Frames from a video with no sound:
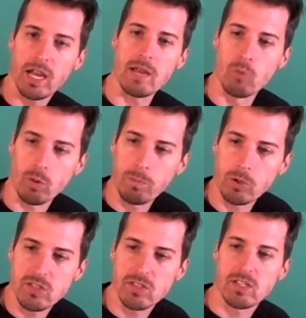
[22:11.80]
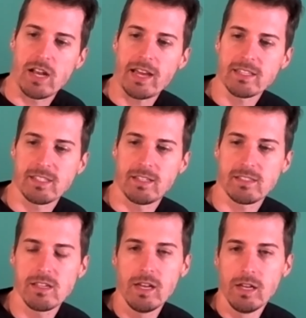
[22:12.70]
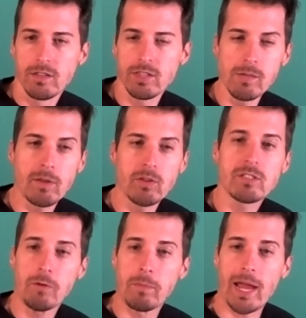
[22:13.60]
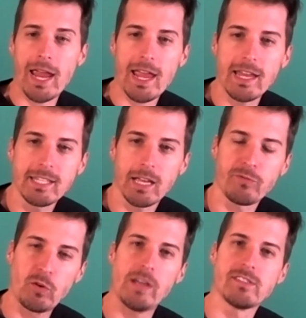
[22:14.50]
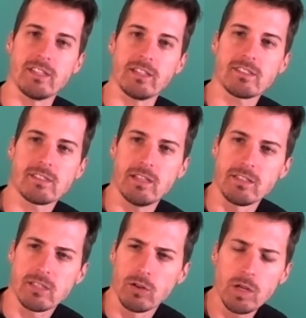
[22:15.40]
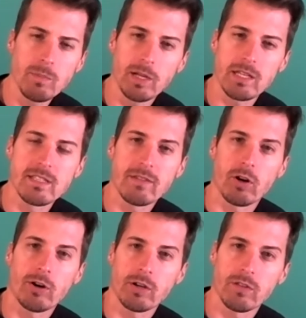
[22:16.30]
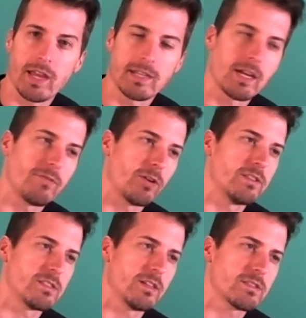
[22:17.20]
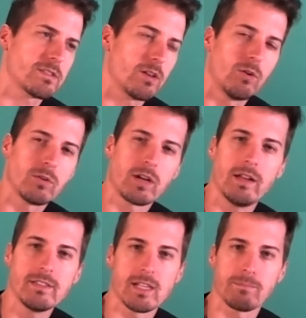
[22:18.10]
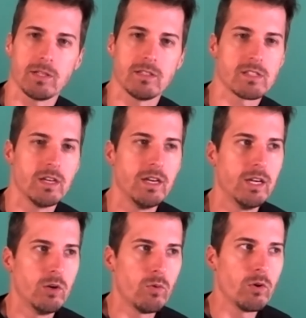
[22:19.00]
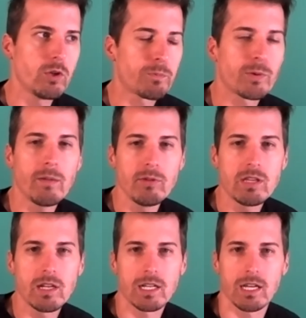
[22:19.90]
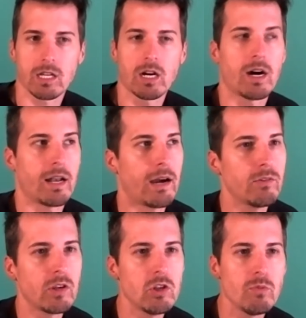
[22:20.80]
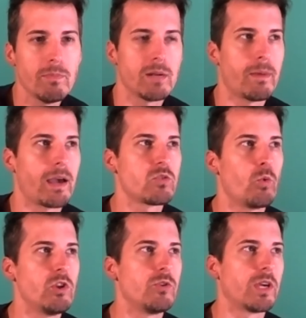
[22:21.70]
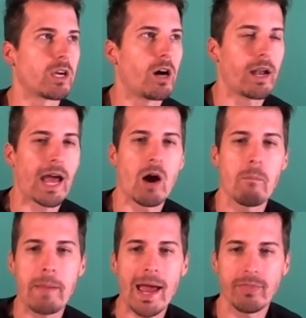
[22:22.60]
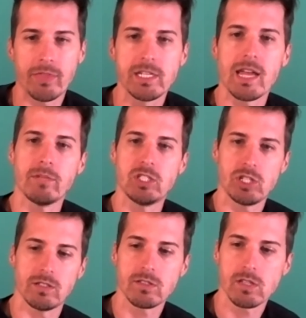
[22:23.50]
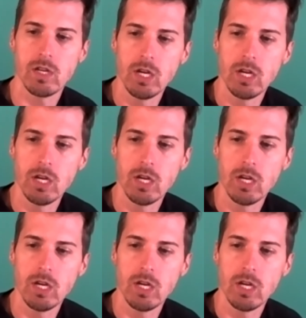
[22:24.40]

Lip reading: a more persistent access, think about this from anti-forensics. And so if anybody's never heard of anti-forensics, the whole concept is, well, you're probably going to get caught. How can you minimize when you get caught how bad the damage is?